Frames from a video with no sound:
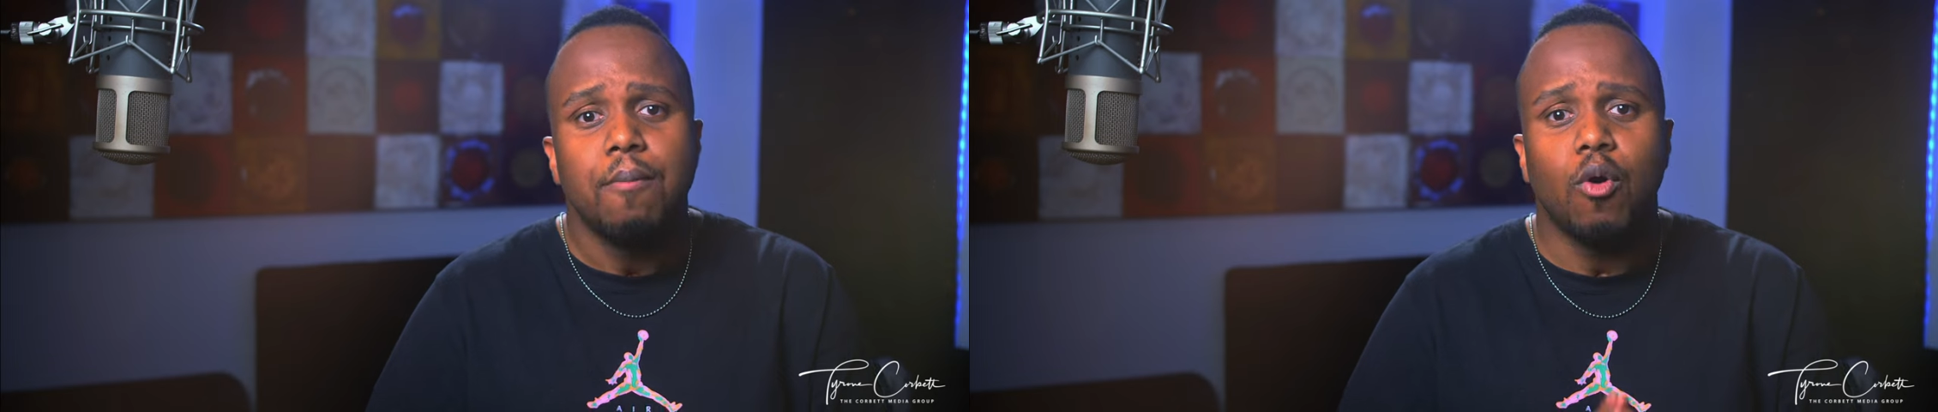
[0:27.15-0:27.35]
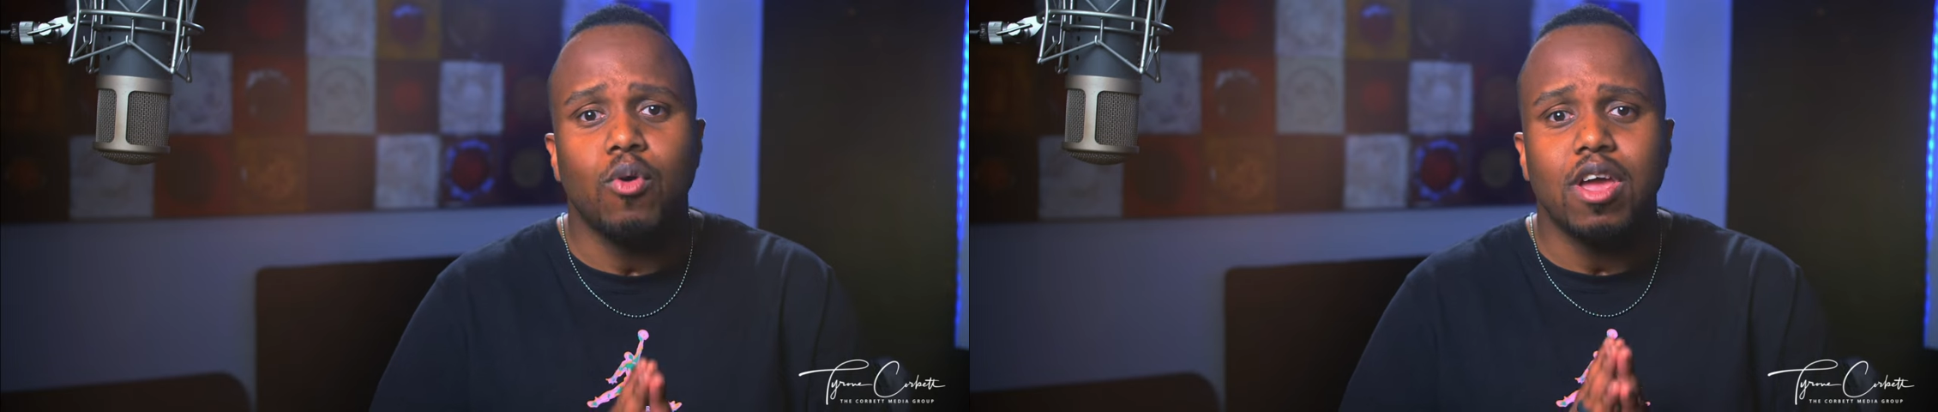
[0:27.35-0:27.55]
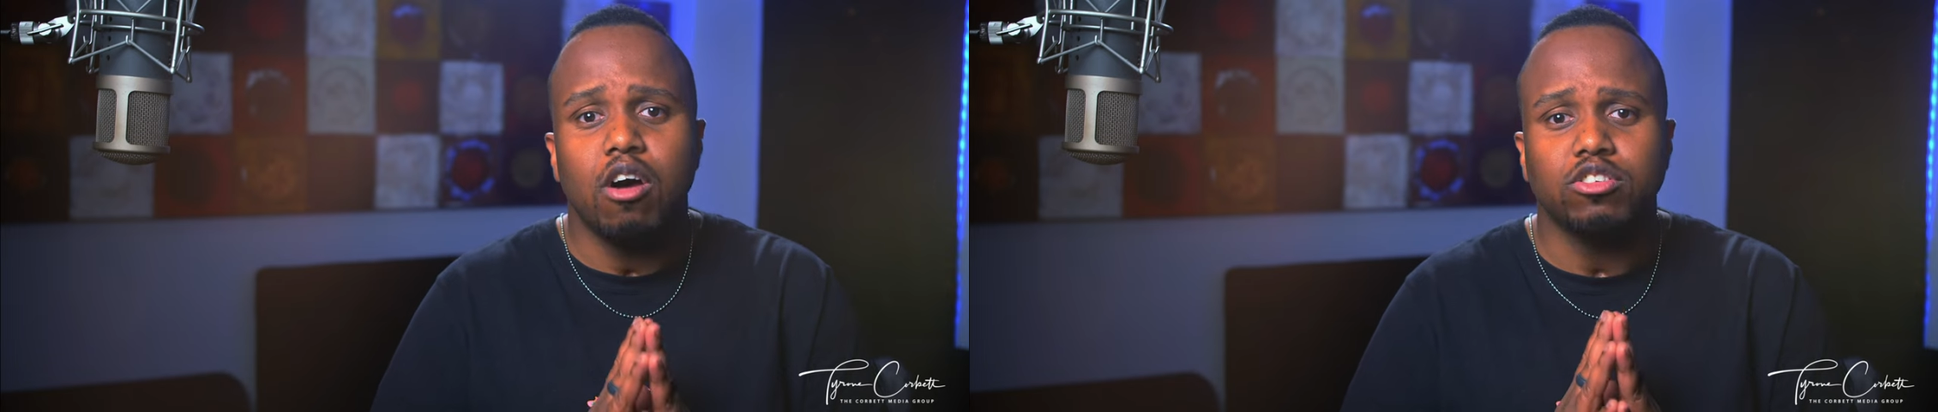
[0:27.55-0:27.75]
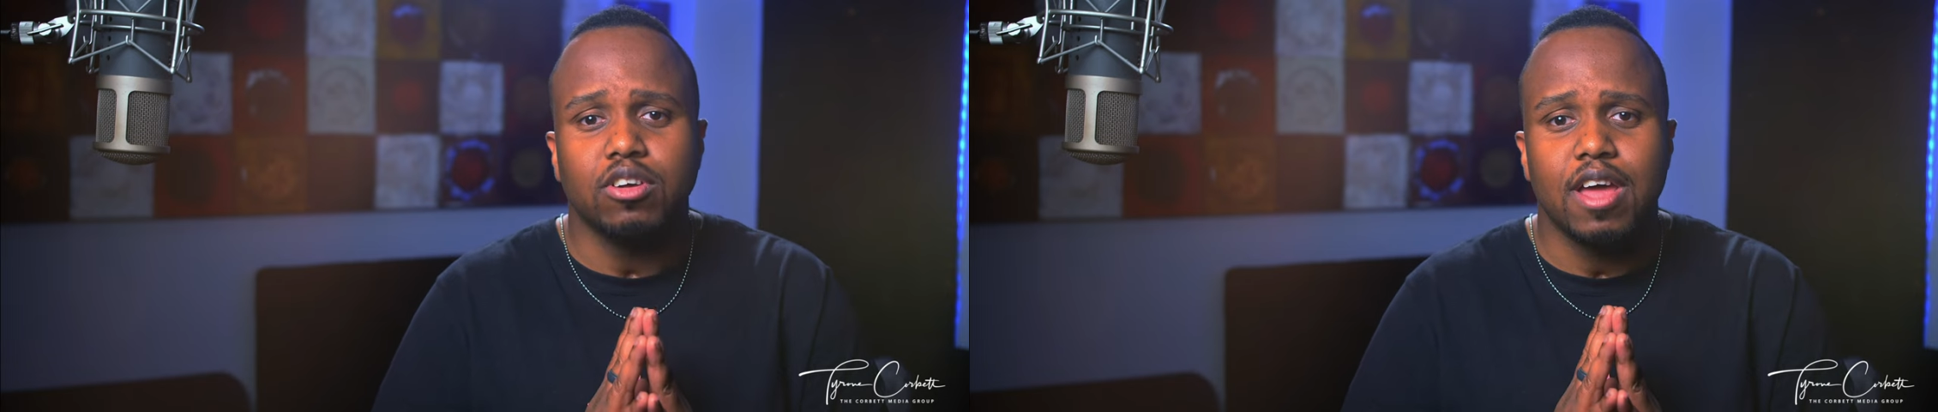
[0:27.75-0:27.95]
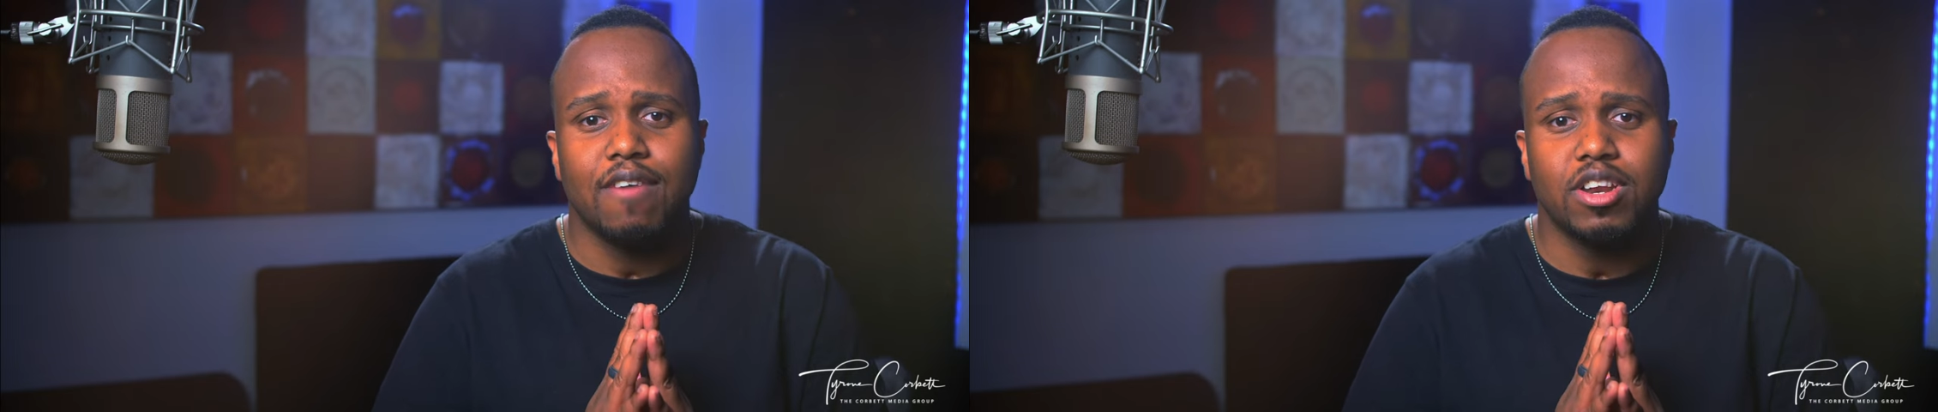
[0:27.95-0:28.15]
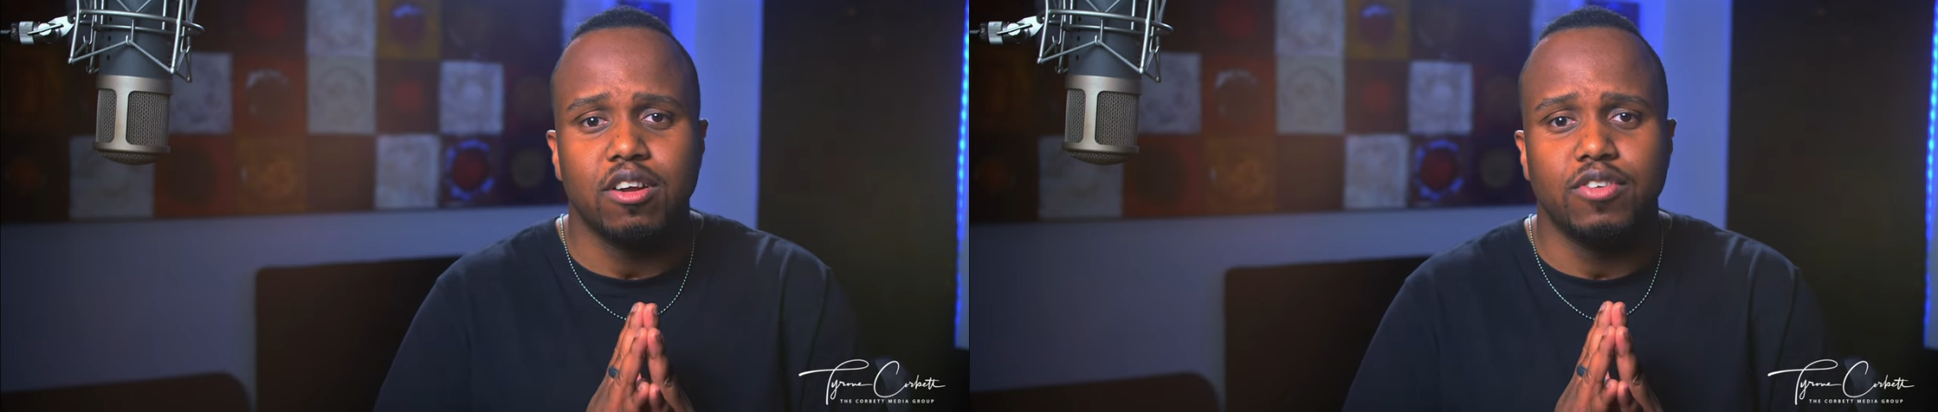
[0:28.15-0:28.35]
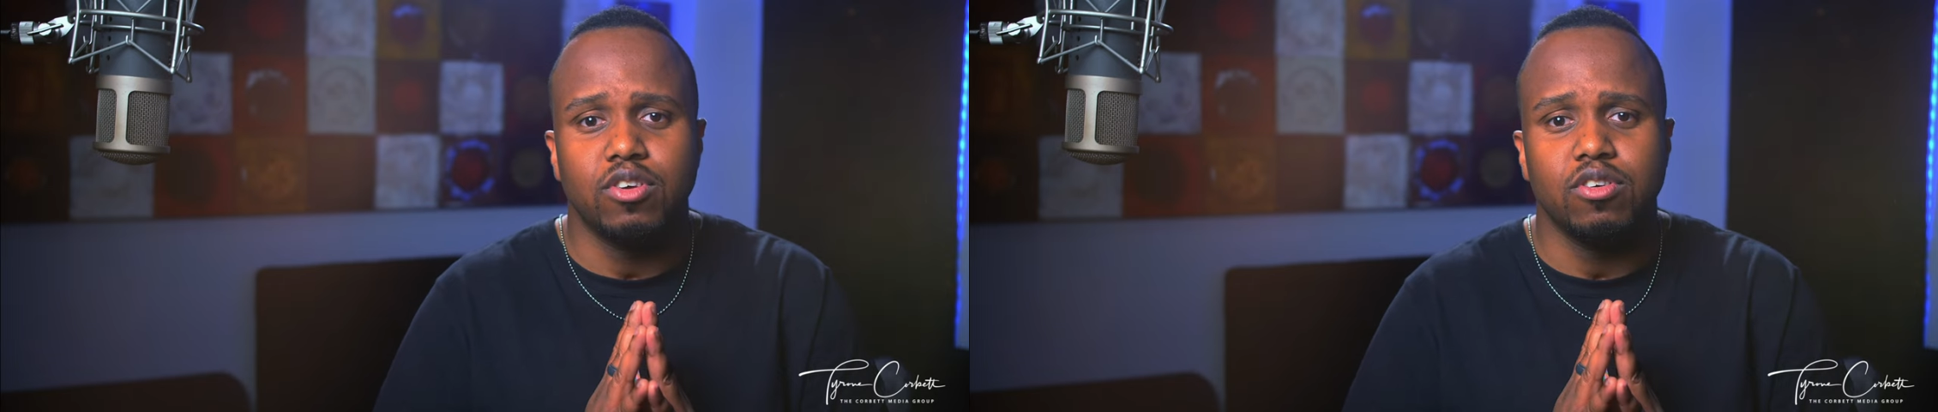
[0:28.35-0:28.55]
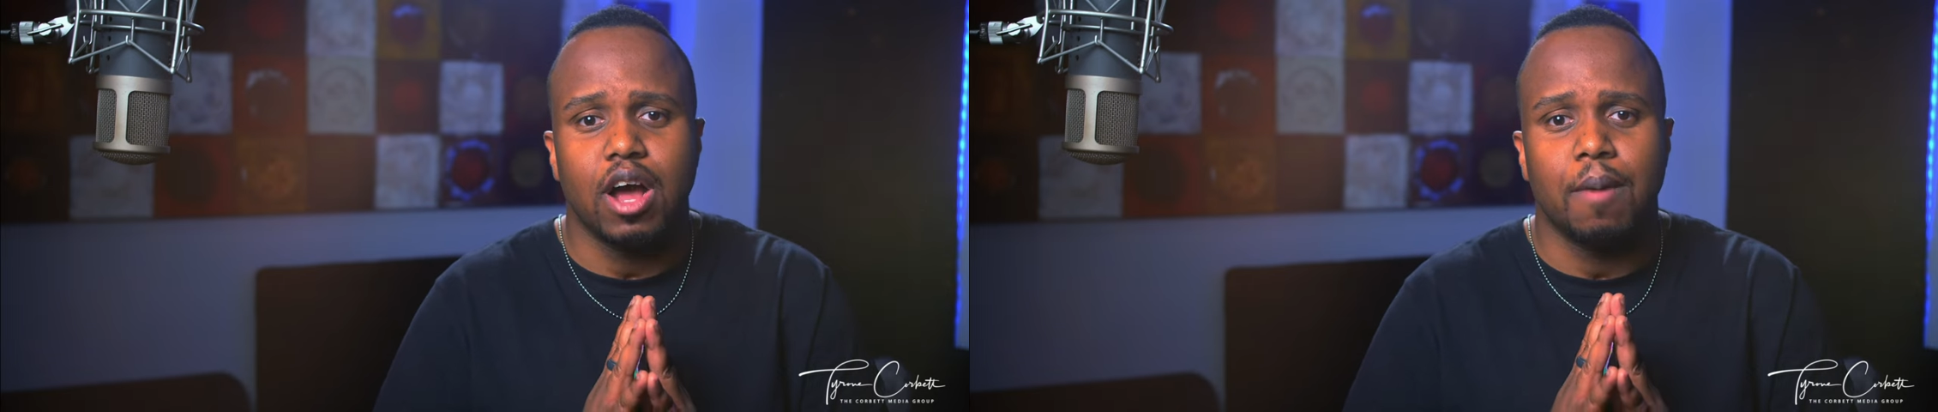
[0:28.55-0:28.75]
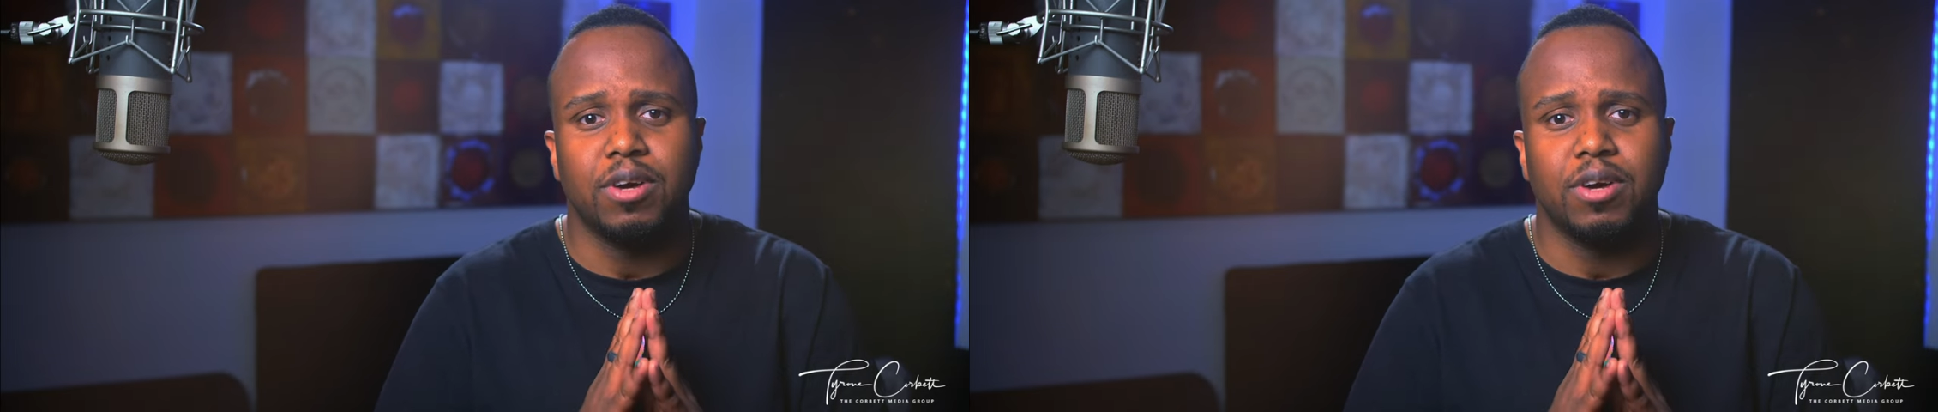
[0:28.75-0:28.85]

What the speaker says: but we also have interviewed